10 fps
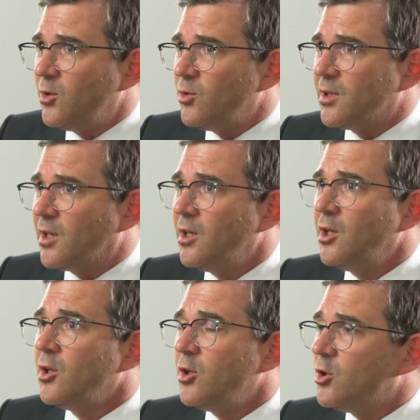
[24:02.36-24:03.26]
user,
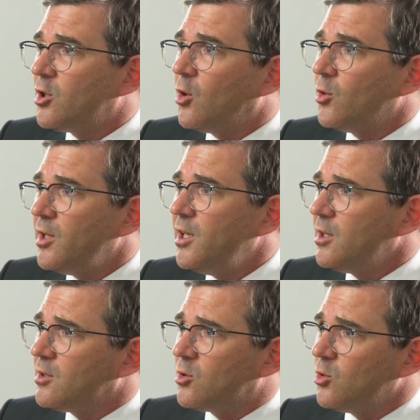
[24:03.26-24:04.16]
you don't
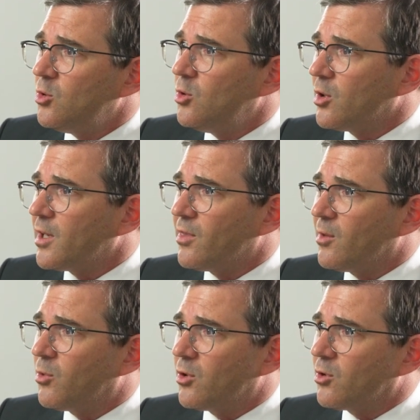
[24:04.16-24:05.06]
need to look at the
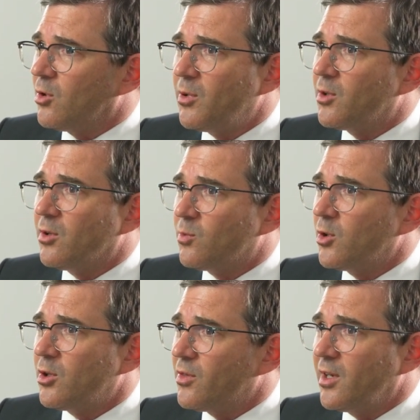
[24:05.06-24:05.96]
protocol, because
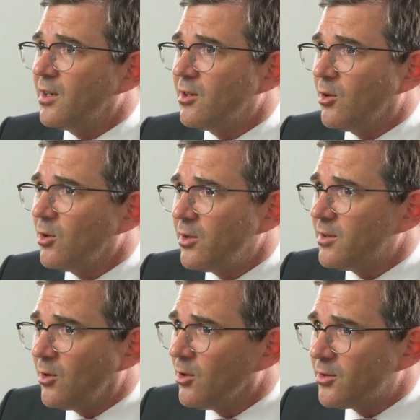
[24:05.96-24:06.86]
what you're thinking
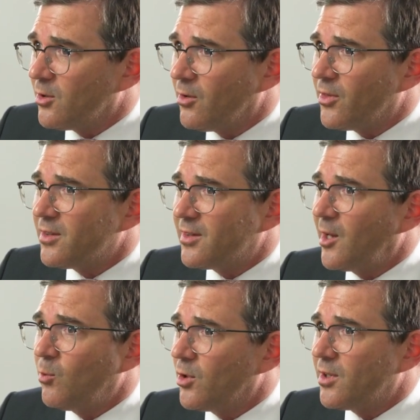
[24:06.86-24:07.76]
is also the
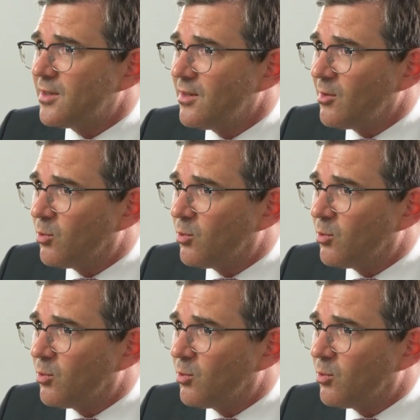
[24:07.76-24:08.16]
same what is in the